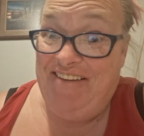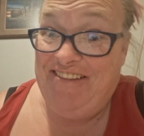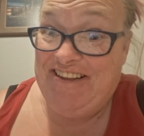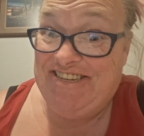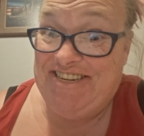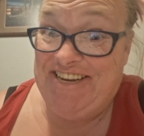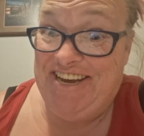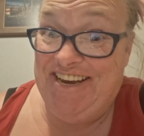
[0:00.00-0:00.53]

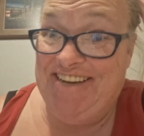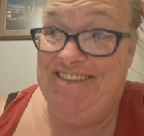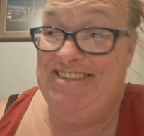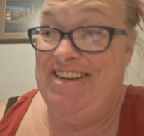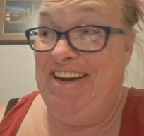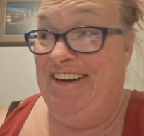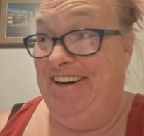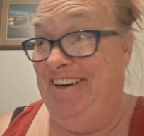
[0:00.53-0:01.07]
these
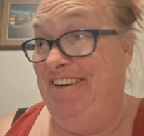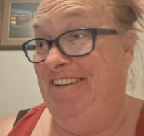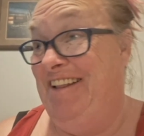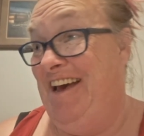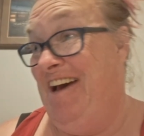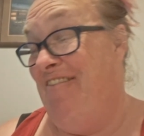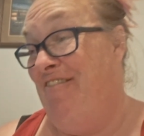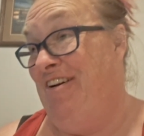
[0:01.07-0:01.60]
kids here
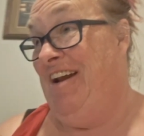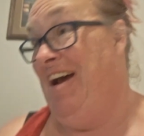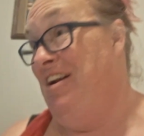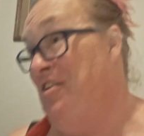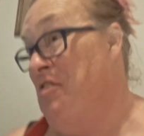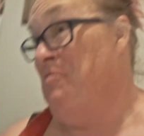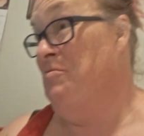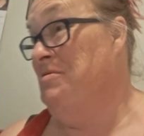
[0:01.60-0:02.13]
that when I
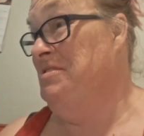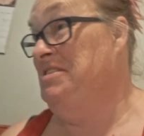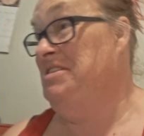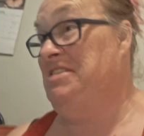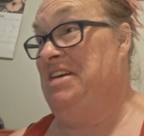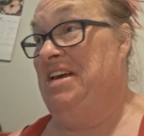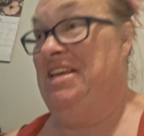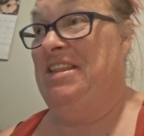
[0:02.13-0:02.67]
don't
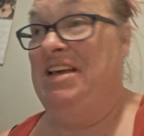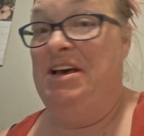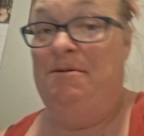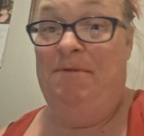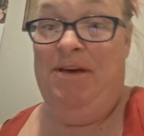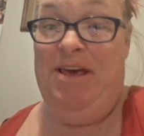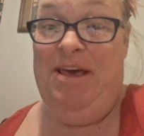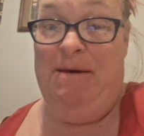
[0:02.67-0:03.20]
see
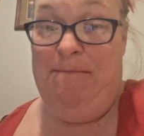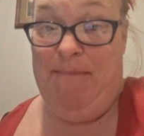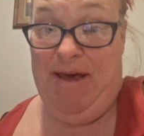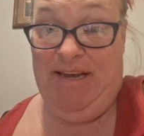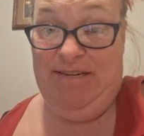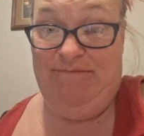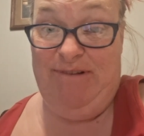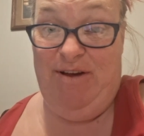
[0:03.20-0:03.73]
them, it
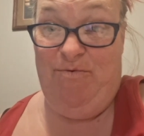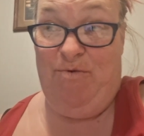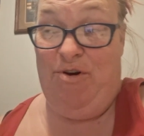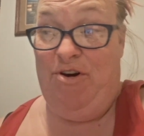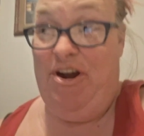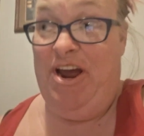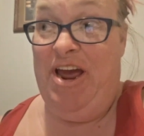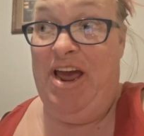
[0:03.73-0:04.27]
makes me
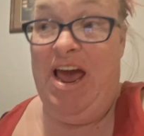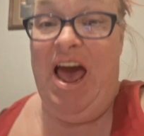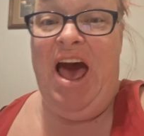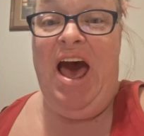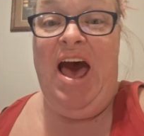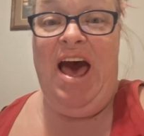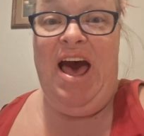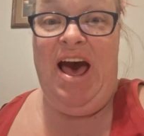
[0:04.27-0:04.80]
worry.
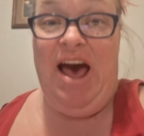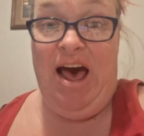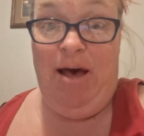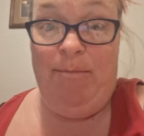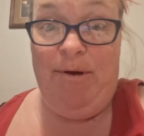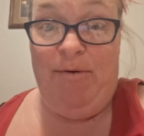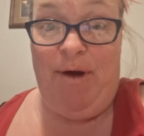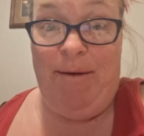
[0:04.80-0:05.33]

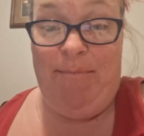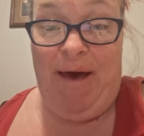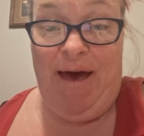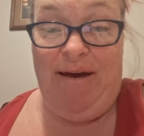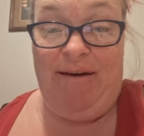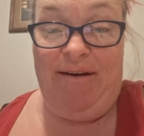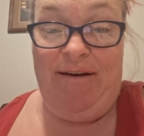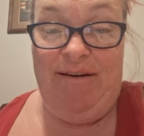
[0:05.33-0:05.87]
I'll be right back.